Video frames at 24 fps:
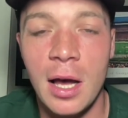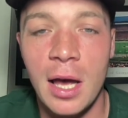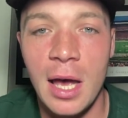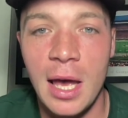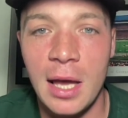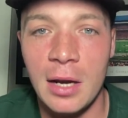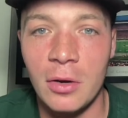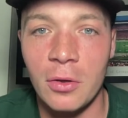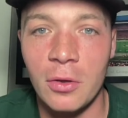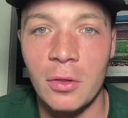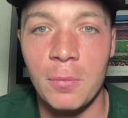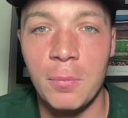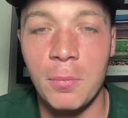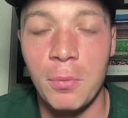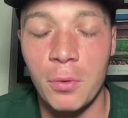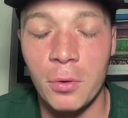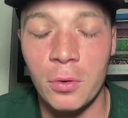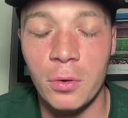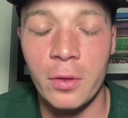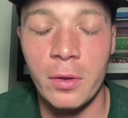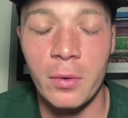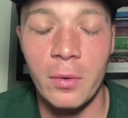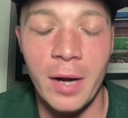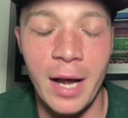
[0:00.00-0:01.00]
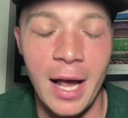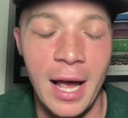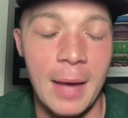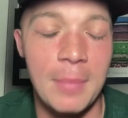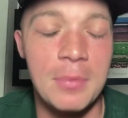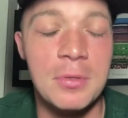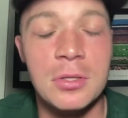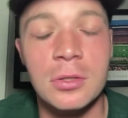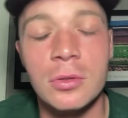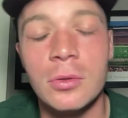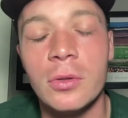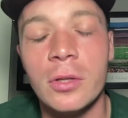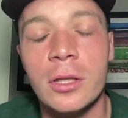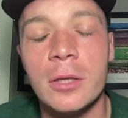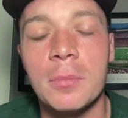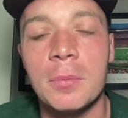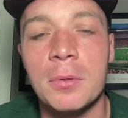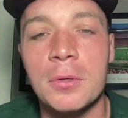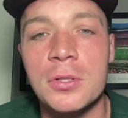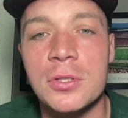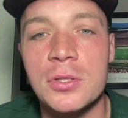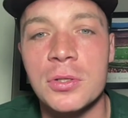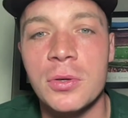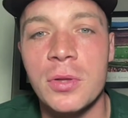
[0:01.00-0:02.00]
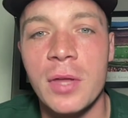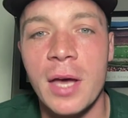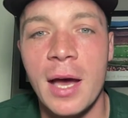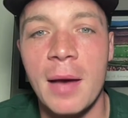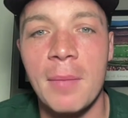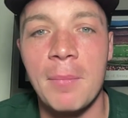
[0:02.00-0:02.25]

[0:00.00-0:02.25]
enter the portal, they will absolutely pursue that.